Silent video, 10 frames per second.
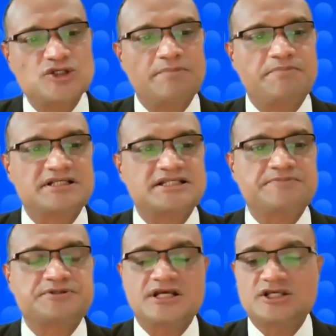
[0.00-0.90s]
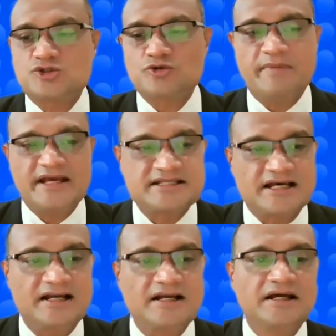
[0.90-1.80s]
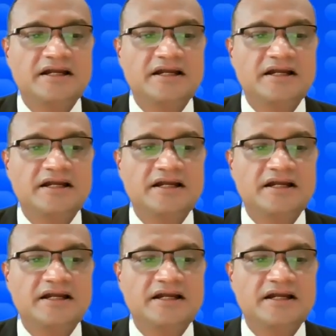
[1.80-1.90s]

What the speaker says: or perceptions to measure.